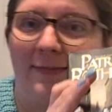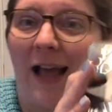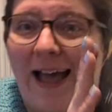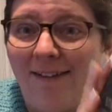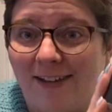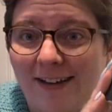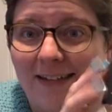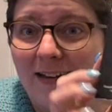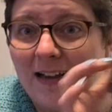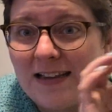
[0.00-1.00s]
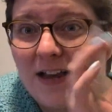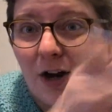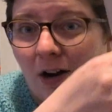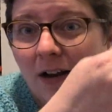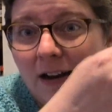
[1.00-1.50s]
I have it. It's
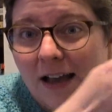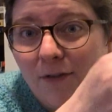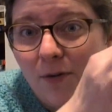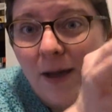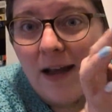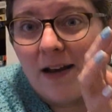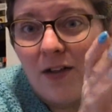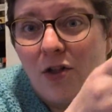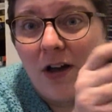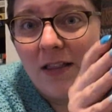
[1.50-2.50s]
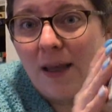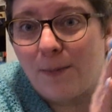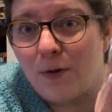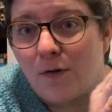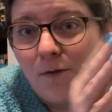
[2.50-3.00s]
here. Never read. Look at that
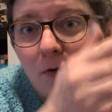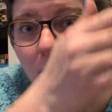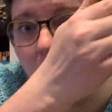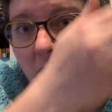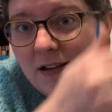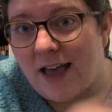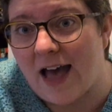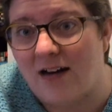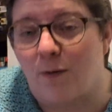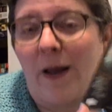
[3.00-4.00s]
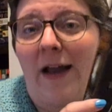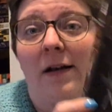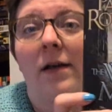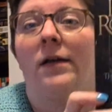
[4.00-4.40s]
beautiful intact spine.